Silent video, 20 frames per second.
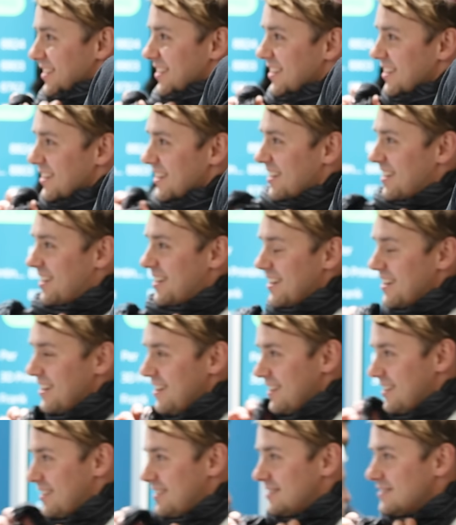
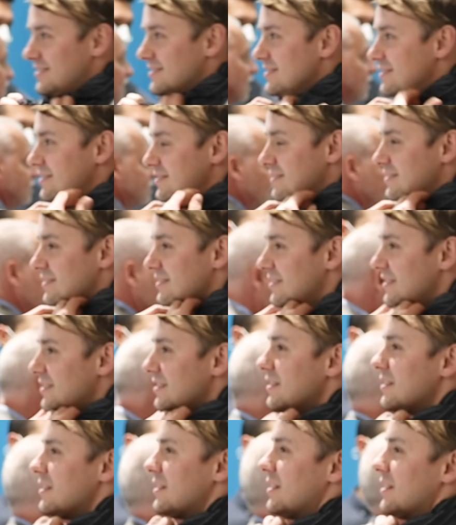
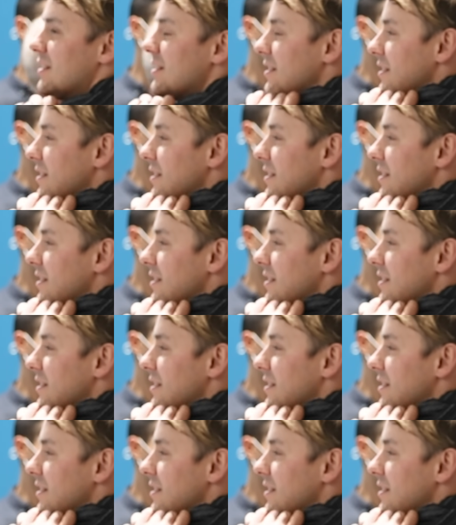This person isn't speaking.